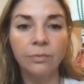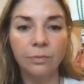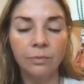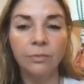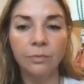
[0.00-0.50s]
for
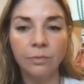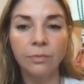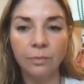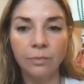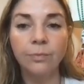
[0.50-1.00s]

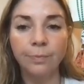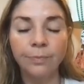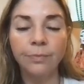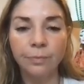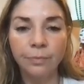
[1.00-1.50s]
ourselves.
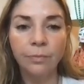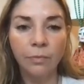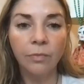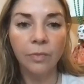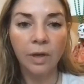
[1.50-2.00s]
Mm-hmm.
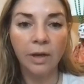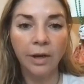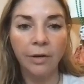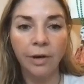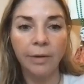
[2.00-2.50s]
I
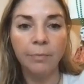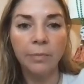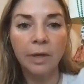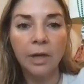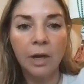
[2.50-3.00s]
agree.
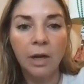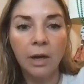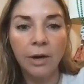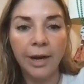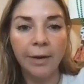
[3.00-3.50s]

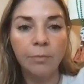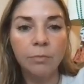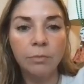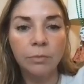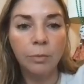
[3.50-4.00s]
Okay.
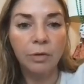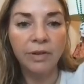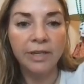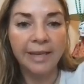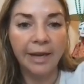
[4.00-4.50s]
We're
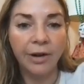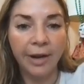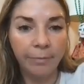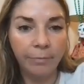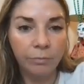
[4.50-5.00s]
moving to
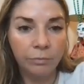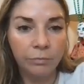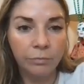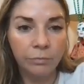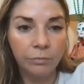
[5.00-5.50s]
Saturday.
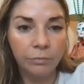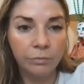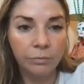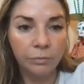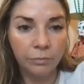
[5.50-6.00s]

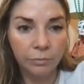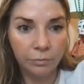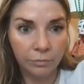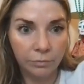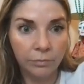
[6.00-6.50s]

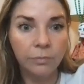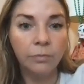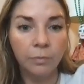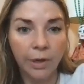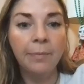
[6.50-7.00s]
Yep.
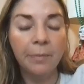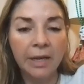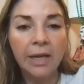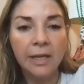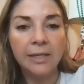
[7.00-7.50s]
Okay.
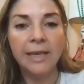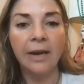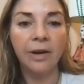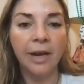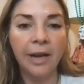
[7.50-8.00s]

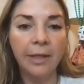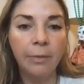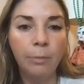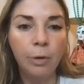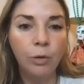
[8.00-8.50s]
Saturday,
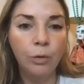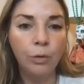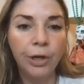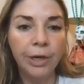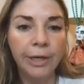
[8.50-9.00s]
the
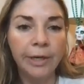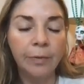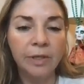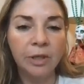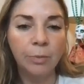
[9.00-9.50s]
moon
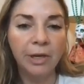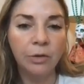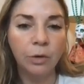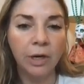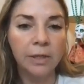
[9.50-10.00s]
will still be
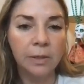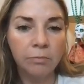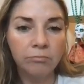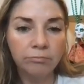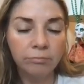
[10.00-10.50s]
in Taurus.
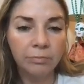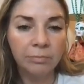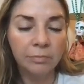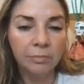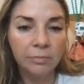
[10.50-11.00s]

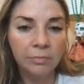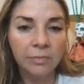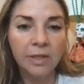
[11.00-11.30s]
Yeah.